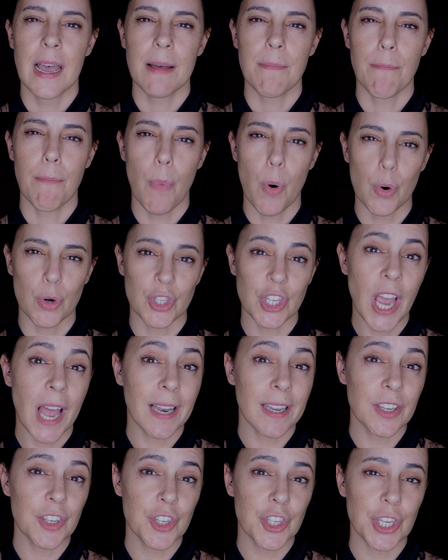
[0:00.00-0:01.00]
more
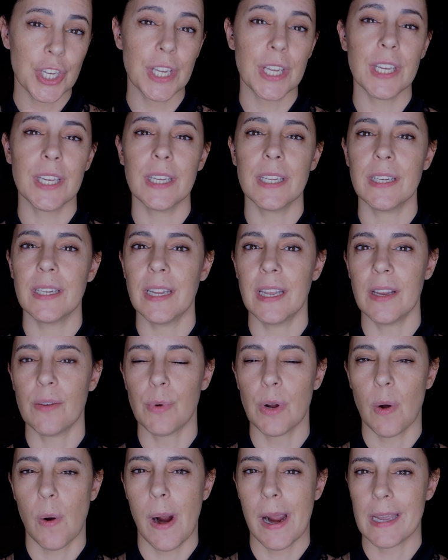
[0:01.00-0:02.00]
challenging. It
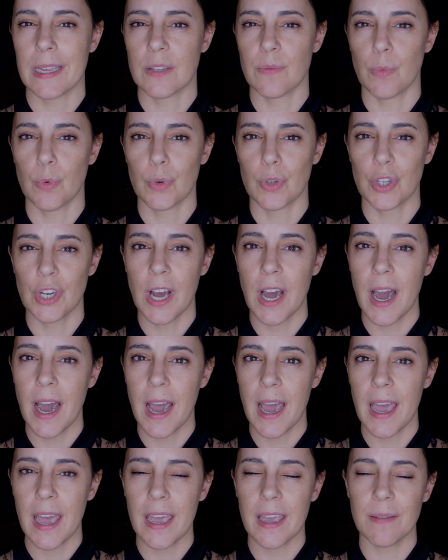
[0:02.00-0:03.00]
requires more
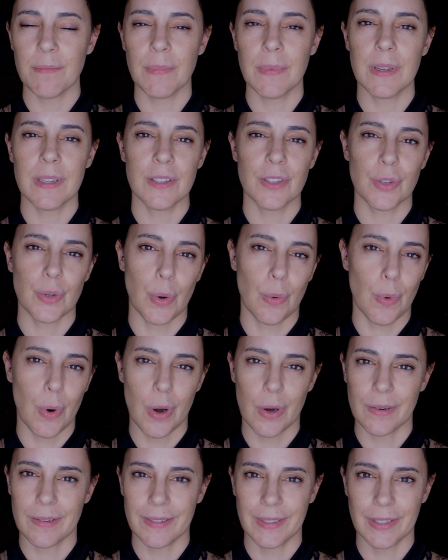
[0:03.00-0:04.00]
time, so
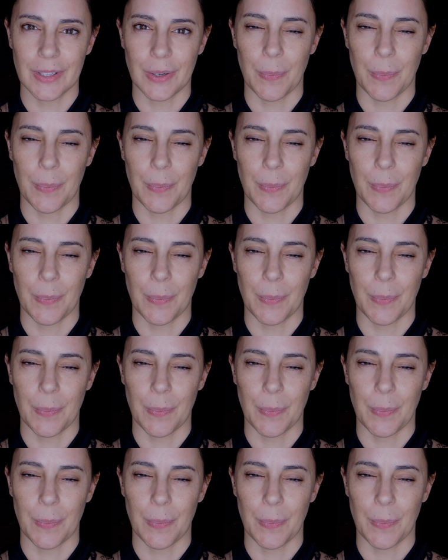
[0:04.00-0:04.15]
on.